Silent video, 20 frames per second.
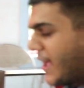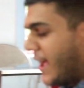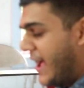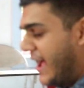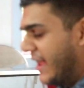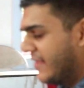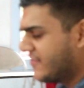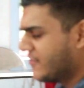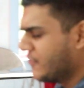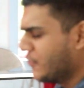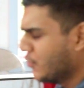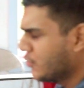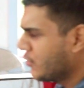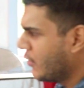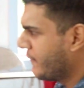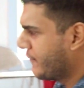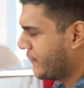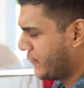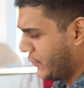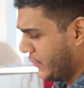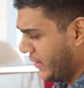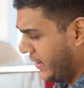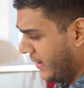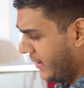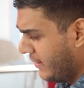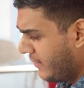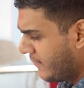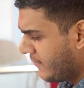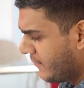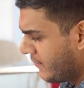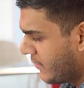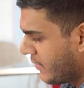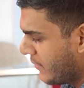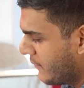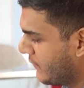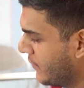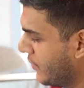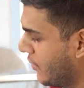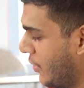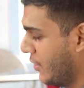As youth of today,
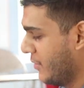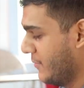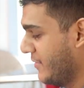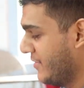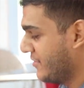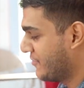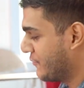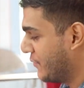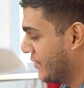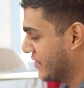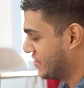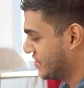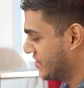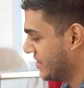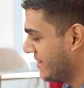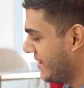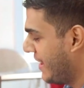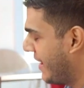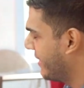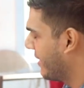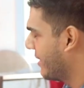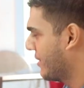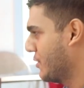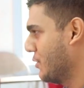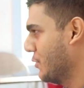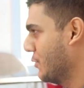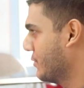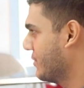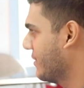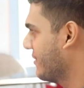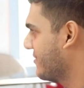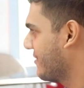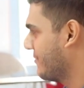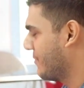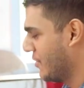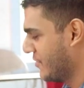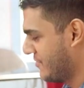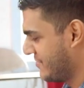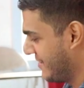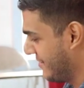we always question and are curious
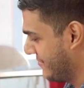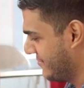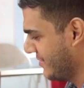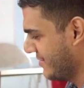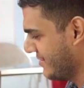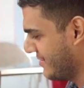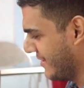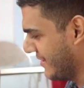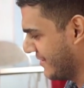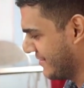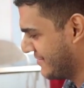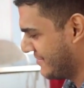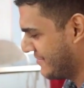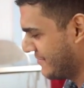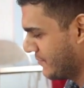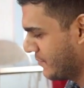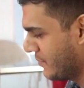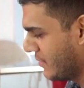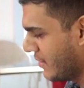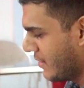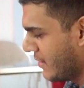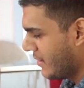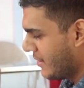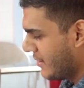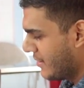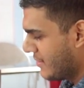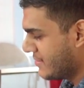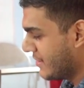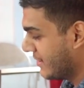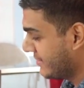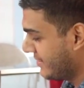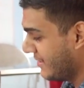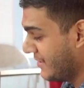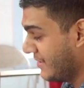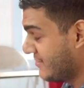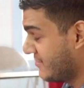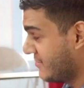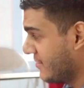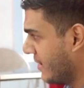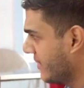about several things. Nothing
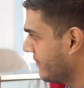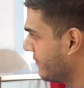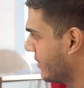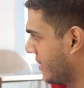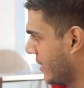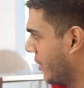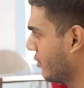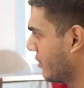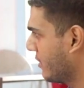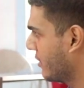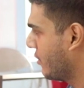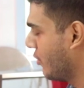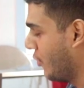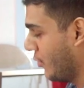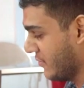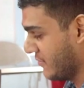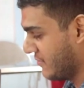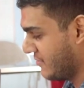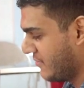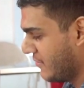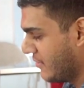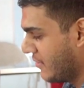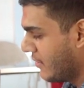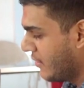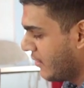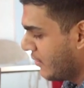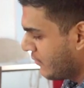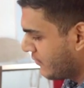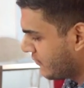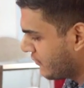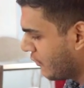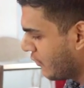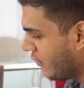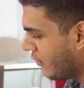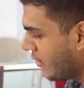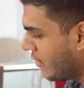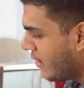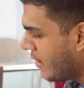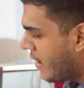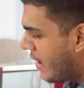is done without a cause.
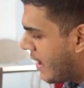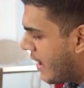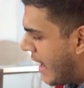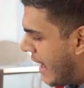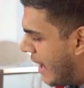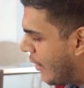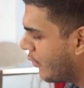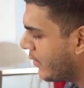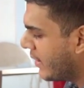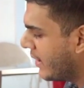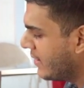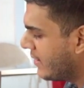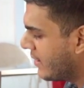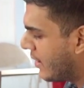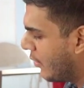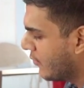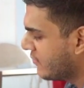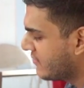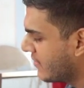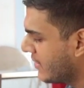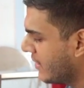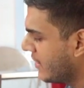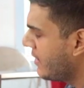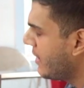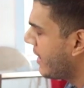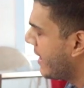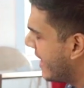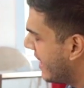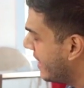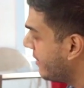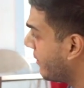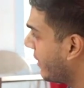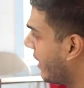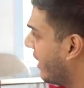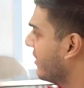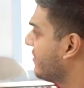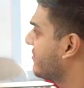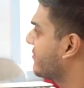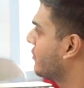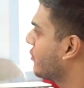So, how can counseling help
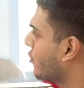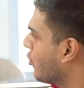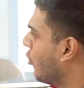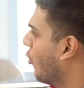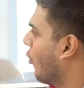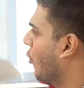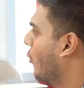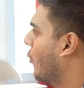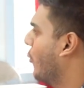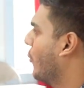us grow?